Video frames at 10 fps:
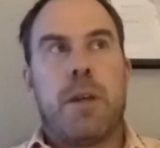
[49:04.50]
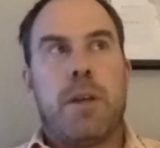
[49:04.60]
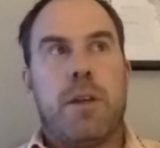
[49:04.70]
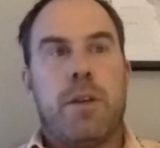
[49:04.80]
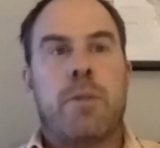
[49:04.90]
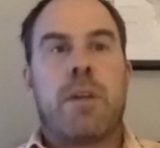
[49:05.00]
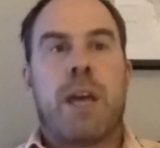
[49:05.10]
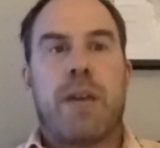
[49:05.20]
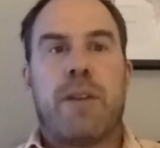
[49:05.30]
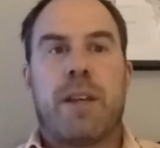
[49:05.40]
you don't
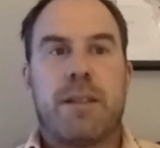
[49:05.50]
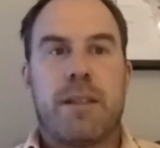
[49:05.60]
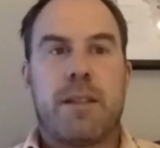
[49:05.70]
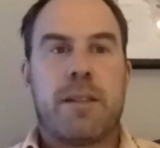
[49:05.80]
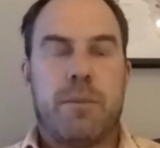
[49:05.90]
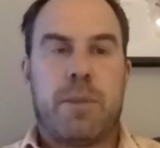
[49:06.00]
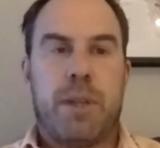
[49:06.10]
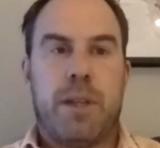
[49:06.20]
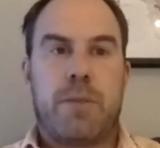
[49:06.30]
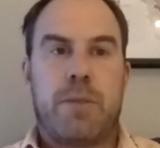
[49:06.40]
have a consistent
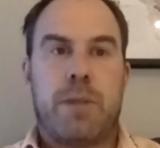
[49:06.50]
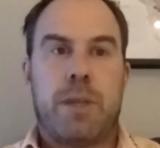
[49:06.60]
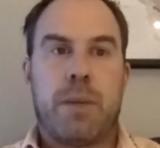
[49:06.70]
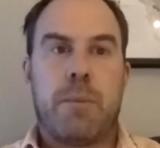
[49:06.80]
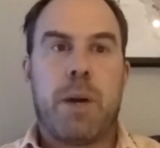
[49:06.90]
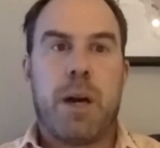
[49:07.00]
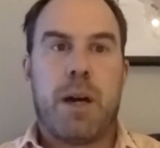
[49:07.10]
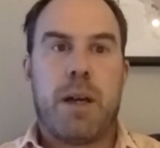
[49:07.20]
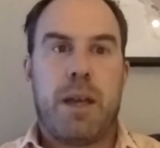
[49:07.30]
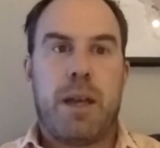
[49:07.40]
place where they can putt